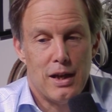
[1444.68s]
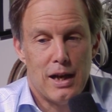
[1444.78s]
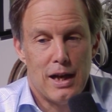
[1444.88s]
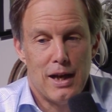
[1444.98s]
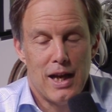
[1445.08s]

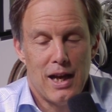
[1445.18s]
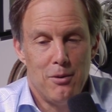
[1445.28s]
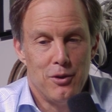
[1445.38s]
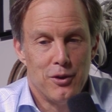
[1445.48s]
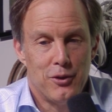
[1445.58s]
I
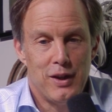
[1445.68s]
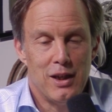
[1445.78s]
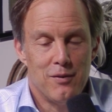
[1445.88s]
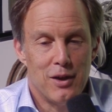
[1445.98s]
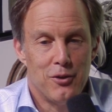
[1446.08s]
was a seed
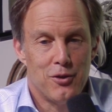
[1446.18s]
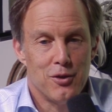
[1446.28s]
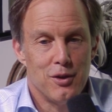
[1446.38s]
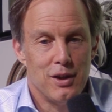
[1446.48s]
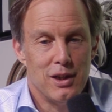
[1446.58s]

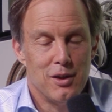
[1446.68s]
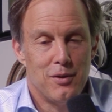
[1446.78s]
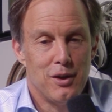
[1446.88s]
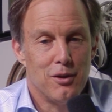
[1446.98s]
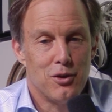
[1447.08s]
investor in a
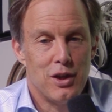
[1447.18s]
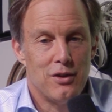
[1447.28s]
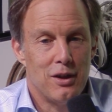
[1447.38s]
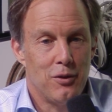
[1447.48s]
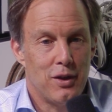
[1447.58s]
thing called Change
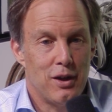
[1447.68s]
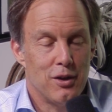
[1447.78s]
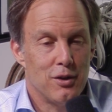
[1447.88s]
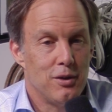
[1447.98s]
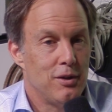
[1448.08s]

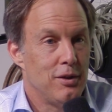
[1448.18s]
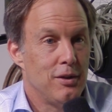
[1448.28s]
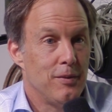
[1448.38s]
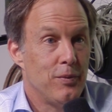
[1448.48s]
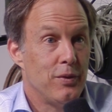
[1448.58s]
Healthcare.
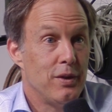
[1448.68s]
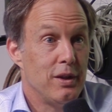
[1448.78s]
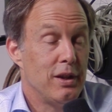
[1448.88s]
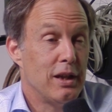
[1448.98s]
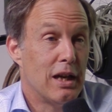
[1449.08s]

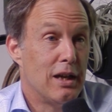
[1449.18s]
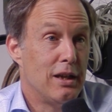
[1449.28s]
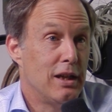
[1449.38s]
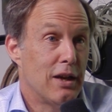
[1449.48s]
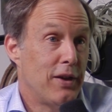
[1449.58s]

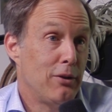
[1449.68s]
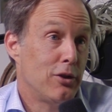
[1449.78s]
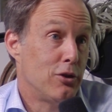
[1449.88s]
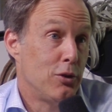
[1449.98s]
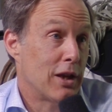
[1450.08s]
Yeah, I think it was
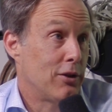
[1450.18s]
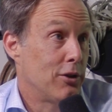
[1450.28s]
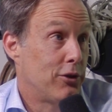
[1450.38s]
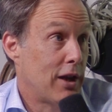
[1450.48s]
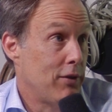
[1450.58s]
in
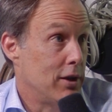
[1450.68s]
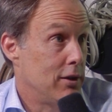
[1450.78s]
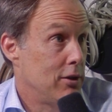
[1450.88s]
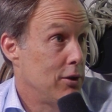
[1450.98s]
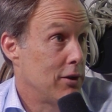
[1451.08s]
2007,
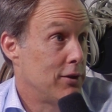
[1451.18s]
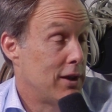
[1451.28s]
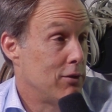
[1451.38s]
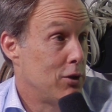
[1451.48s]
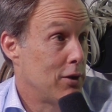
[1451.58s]

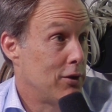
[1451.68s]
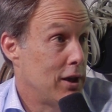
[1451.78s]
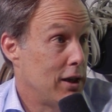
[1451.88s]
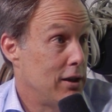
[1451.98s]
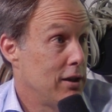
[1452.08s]

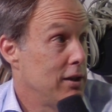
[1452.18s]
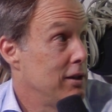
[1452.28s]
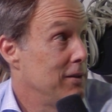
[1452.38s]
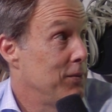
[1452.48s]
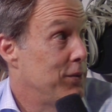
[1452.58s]
2008.
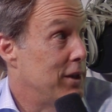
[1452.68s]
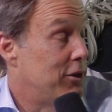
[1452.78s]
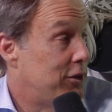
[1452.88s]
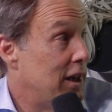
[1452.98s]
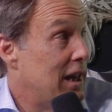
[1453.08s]
That
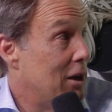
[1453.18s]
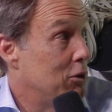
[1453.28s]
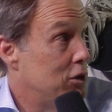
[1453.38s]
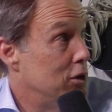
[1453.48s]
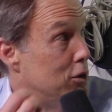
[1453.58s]
set
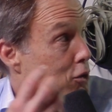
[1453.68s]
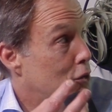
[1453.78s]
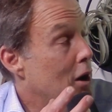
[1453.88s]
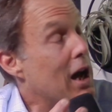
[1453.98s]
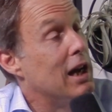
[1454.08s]
out to
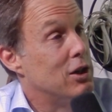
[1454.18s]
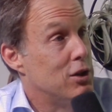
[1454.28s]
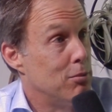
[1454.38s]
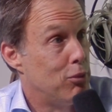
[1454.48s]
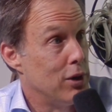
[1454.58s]
try
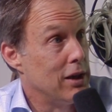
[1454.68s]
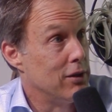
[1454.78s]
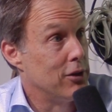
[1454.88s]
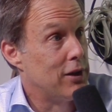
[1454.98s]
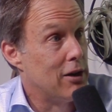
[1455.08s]
to bring
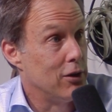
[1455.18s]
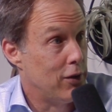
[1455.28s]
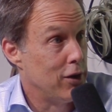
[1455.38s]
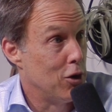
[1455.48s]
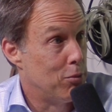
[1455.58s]
this out into
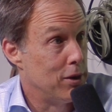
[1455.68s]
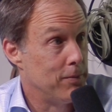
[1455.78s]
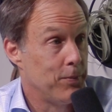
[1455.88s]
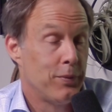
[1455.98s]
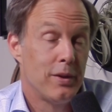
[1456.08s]
the open.